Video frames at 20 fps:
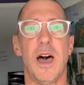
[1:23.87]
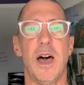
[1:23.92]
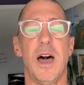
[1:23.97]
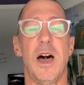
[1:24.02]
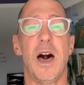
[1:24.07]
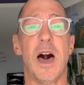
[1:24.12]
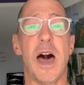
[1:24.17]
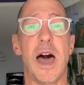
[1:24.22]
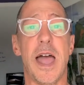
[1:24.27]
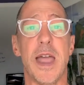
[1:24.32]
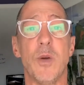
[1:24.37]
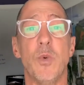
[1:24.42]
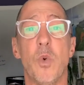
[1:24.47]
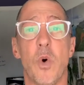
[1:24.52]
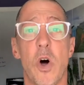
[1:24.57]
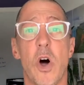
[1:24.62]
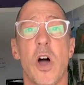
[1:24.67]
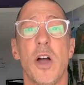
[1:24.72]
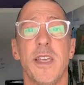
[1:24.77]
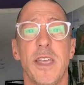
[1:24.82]
I
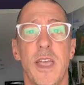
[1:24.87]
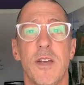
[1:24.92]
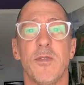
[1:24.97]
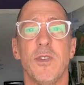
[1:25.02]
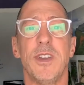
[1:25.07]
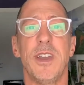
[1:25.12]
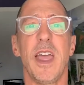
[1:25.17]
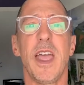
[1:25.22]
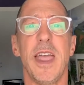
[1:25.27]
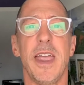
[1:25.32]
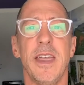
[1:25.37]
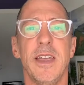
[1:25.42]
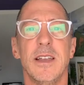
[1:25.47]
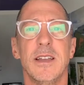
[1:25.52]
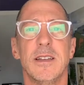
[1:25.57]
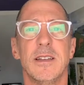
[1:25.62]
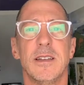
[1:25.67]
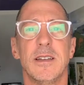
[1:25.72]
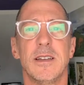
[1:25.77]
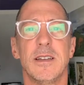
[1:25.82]
walk every day.
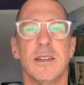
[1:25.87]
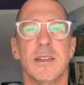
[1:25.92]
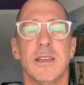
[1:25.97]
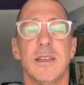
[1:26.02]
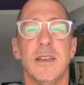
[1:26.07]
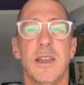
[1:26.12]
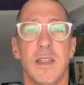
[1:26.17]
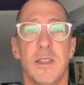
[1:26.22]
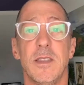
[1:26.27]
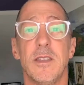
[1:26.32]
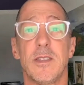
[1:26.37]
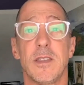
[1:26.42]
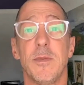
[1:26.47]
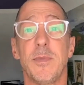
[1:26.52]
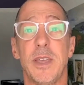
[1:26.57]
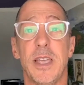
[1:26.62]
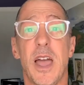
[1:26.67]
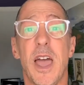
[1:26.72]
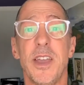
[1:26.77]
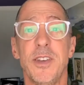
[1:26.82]
It's
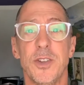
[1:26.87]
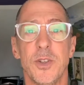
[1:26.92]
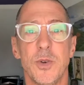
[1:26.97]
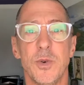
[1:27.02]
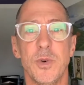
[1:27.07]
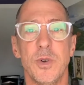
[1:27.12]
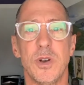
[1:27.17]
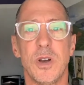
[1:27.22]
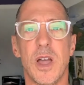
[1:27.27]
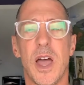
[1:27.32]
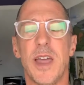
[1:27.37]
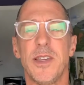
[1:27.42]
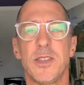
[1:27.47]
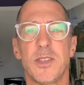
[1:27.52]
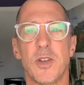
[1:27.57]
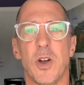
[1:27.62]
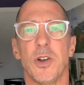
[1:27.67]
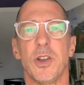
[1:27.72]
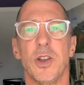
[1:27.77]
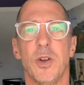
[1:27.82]
something I do. I
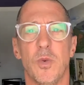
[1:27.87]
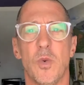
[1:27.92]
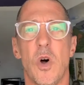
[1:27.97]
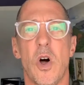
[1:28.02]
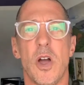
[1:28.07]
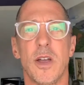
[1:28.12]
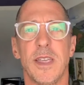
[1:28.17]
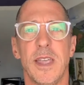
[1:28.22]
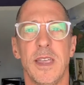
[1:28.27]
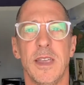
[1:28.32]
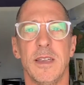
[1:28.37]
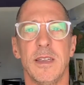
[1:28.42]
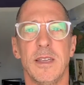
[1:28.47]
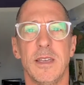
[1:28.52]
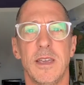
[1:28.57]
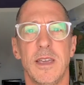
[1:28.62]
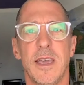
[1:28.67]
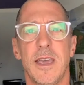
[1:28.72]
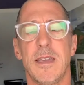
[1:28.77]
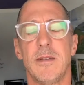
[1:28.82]
started a walking.
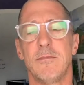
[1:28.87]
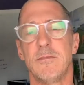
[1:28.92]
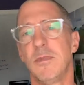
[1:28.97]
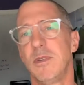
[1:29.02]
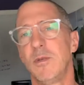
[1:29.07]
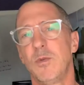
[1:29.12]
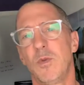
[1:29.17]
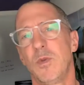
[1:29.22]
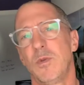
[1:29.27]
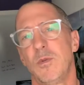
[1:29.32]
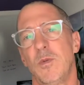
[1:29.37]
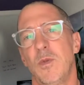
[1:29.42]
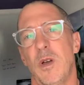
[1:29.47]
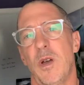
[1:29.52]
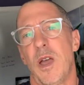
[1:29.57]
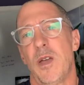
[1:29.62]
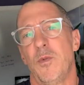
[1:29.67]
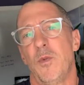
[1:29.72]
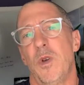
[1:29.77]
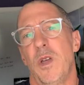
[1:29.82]

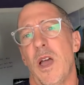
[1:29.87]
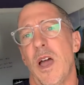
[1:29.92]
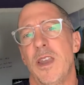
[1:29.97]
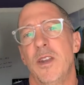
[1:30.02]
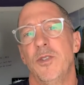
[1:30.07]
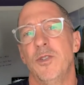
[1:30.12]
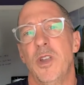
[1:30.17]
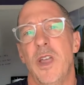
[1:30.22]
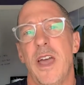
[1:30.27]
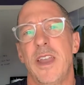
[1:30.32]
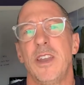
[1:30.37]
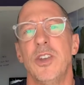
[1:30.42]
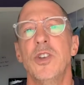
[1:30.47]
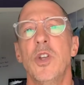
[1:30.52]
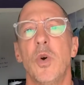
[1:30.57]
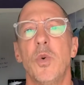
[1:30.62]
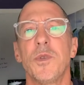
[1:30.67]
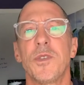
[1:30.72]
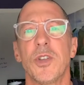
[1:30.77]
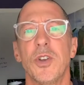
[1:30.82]
I didn't know it
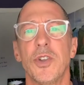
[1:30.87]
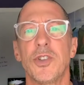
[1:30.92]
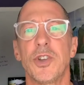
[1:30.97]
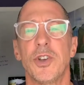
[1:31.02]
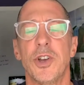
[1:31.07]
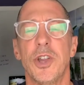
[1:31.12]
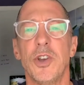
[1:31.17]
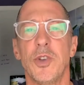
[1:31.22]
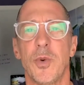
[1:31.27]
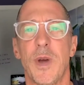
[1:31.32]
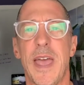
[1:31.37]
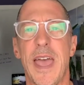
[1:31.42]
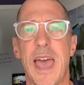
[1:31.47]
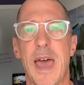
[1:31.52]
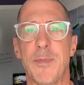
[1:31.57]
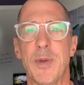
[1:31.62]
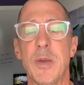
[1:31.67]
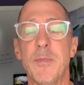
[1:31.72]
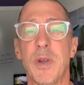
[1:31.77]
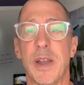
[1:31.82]
was going to turn into a
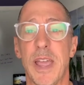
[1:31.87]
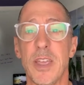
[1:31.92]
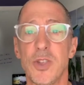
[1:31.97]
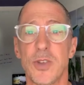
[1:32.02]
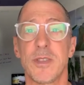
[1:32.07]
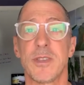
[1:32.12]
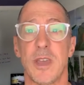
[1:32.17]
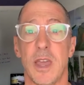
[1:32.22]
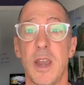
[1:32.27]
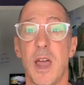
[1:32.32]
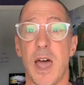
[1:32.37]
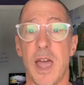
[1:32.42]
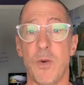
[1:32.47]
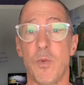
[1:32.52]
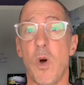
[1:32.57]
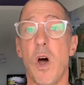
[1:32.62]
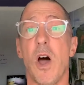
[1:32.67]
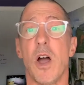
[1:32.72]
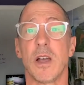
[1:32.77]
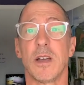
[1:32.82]
habit, but I just said I
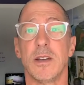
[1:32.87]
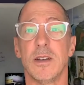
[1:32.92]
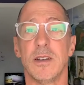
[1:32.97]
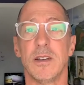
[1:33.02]
walk.